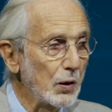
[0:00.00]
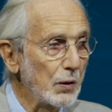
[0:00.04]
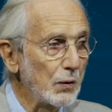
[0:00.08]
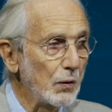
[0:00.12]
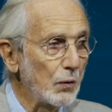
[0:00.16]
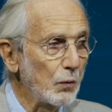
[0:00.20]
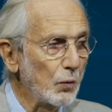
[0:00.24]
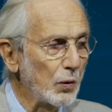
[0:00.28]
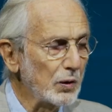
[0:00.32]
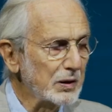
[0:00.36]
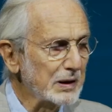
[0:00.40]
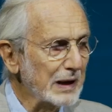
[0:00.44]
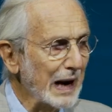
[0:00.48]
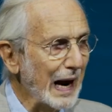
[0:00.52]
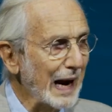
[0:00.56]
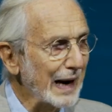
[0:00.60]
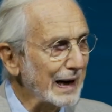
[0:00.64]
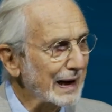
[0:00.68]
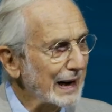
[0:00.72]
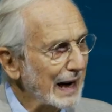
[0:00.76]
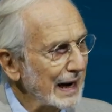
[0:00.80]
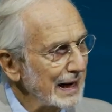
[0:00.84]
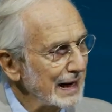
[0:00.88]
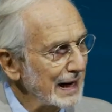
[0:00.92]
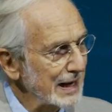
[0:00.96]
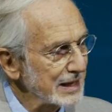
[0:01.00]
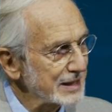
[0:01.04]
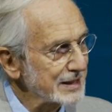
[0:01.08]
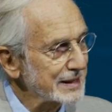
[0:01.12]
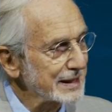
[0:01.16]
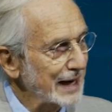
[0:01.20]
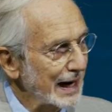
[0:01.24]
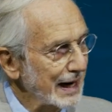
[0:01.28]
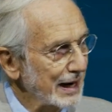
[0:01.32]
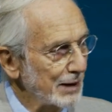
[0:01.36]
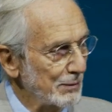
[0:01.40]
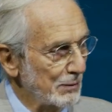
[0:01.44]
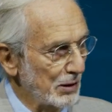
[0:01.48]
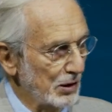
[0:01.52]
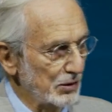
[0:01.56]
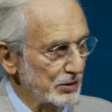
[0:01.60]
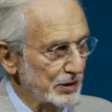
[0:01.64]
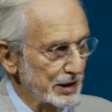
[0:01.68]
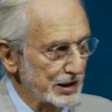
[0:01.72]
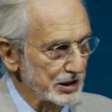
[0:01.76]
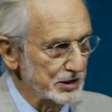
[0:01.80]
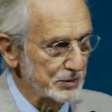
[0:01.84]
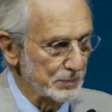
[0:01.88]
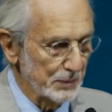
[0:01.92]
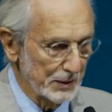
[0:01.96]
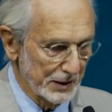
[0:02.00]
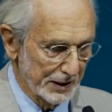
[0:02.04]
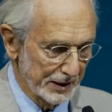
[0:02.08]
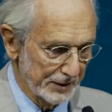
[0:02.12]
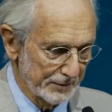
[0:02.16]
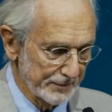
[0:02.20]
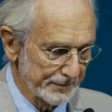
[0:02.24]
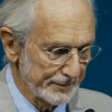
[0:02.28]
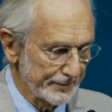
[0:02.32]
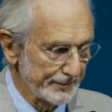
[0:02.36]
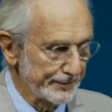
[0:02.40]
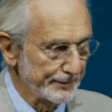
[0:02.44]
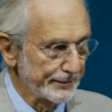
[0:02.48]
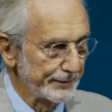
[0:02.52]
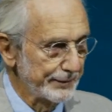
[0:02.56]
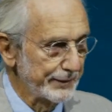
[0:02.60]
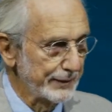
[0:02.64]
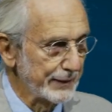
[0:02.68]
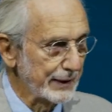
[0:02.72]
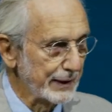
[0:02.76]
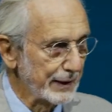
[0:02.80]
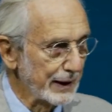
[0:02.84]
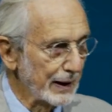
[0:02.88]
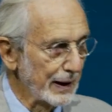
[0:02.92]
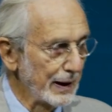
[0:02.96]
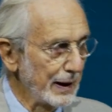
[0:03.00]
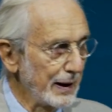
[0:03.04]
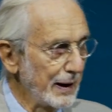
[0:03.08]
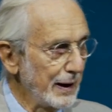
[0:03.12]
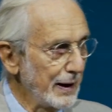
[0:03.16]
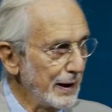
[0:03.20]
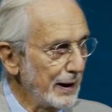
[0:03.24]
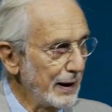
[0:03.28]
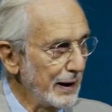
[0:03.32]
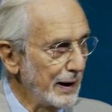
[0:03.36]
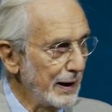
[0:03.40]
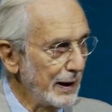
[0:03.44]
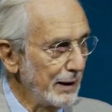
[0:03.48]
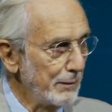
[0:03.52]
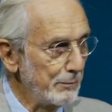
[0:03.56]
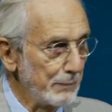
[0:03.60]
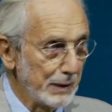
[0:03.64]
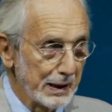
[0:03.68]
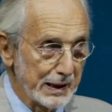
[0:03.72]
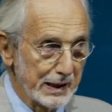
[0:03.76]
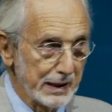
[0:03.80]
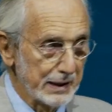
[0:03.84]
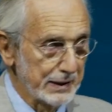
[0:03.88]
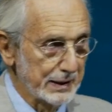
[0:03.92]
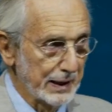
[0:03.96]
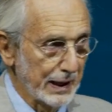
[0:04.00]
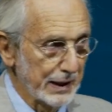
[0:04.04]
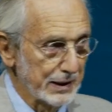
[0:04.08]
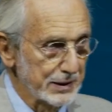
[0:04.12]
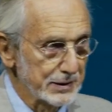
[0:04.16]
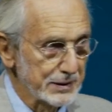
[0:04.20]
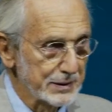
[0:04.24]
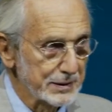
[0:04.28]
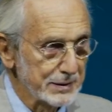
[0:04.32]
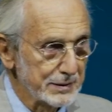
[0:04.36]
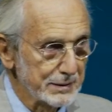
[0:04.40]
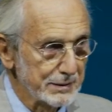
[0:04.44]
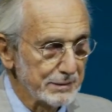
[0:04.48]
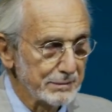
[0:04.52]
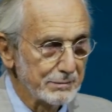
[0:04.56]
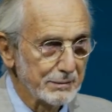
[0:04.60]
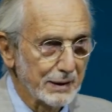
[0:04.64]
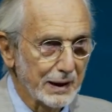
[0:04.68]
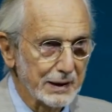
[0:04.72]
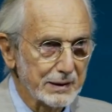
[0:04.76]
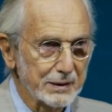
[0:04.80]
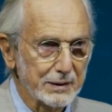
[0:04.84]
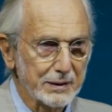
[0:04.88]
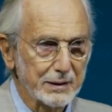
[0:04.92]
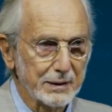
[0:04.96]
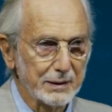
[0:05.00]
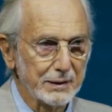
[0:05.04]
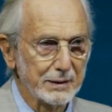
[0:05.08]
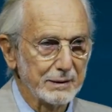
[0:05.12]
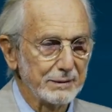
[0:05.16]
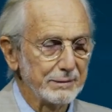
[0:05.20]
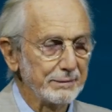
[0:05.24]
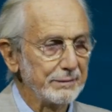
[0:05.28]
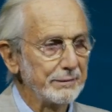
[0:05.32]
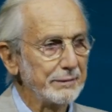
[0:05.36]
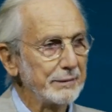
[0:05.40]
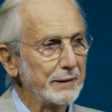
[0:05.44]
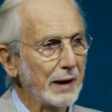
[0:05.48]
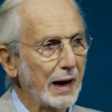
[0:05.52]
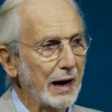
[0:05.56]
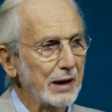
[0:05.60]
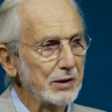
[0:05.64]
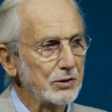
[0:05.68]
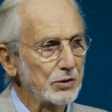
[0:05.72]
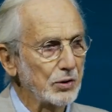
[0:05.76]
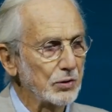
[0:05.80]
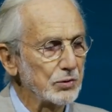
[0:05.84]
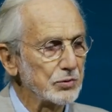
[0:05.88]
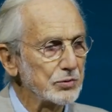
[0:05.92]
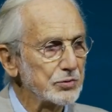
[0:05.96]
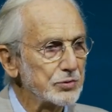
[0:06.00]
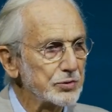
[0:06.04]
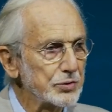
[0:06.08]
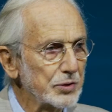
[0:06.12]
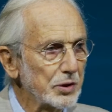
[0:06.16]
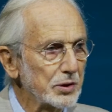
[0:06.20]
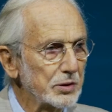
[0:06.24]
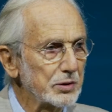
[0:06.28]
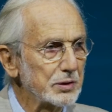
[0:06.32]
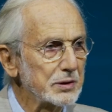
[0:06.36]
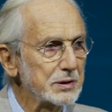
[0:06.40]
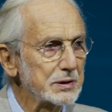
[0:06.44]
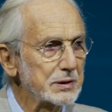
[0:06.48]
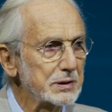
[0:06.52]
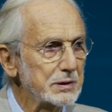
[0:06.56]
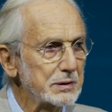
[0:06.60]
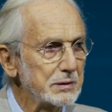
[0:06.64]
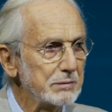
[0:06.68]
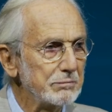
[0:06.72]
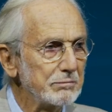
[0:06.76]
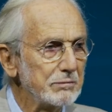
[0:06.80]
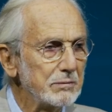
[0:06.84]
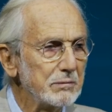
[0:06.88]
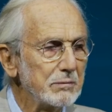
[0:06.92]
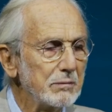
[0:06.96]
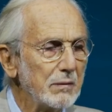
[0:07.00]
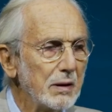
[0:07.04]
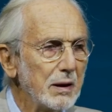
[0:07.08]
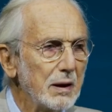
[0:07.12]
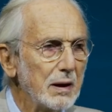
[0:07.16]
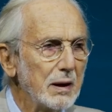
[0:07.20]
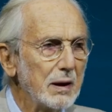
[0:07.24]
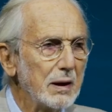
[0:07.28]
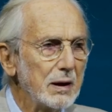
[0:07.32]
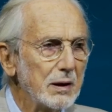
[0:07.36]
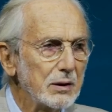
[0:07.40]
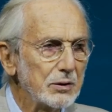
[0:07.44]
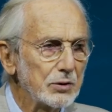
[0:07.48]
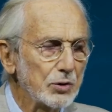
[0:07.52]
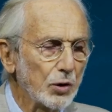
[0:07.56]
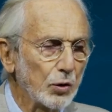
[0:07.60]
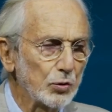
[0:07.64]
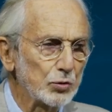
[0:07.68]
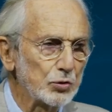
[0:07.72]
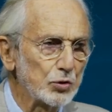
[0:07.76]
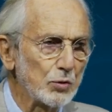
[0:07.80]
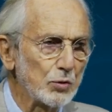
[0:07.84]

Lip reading: what can I say about this building? Many things, but I should talk too